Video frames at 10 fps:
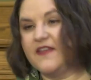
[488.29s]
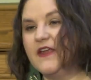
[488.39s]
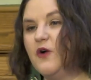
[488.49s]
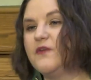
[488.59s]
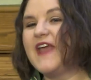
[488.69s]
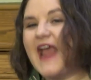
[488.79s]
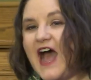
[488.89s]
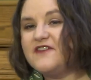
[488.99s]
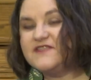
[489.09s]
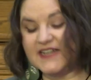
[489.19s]
the oath. They
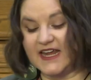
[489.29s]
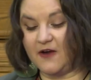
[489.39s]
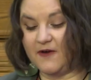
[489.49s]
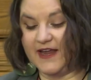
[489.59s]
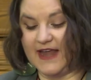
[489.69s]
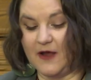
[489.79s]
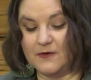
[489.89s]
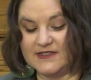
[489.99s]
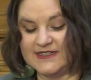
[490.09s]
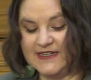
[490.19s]
have to carry it
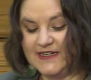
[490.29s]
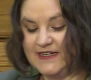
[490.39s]
out.